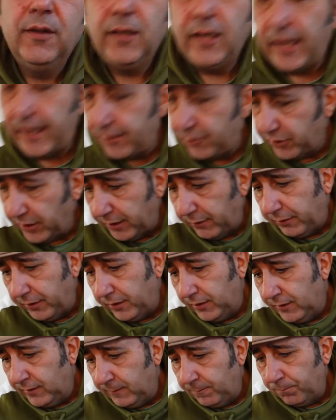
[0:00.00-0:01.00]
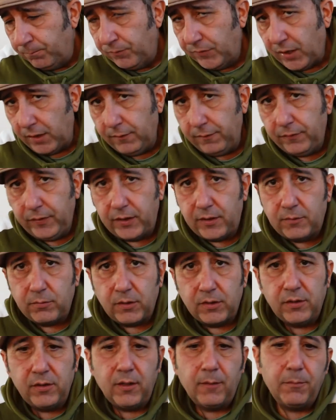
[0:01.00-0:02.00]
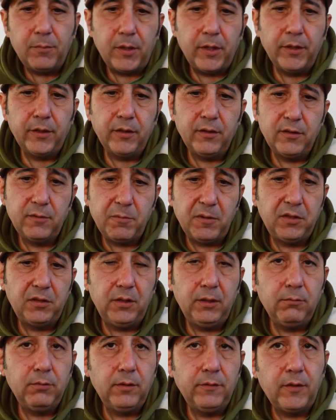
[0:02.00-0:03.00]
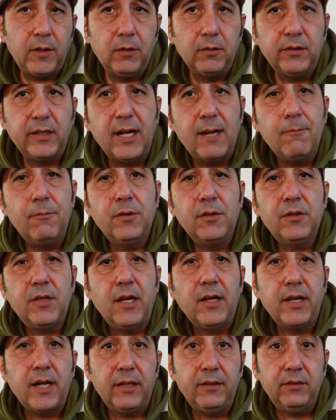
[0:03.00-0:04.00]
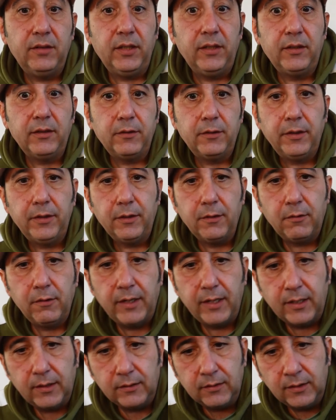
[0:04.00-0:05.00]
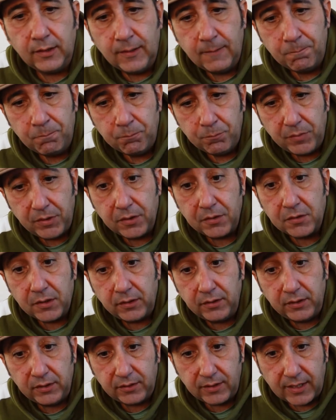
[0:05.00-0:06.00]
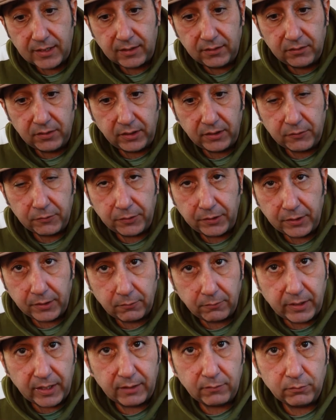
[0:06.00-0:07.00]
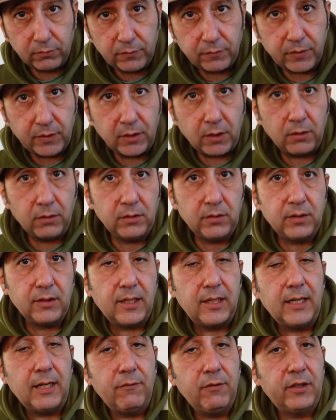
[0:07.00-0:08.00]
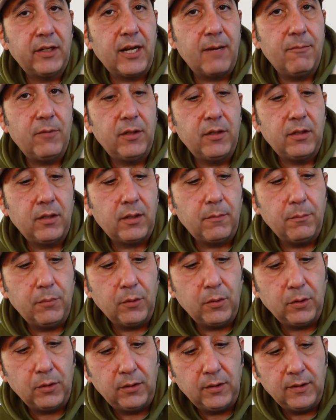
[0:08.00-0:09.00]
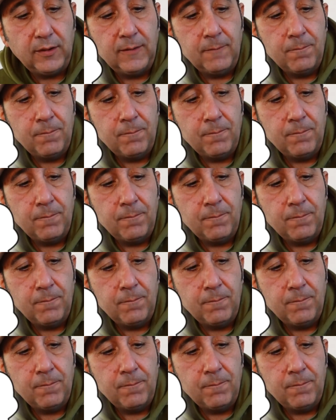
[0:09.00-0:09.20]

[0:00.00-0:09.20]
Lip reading: Hey Jerry, don't fix what's not broken, especially with old cameras. Don't go tinkering around, because I started tinkering around with another camera that I bought.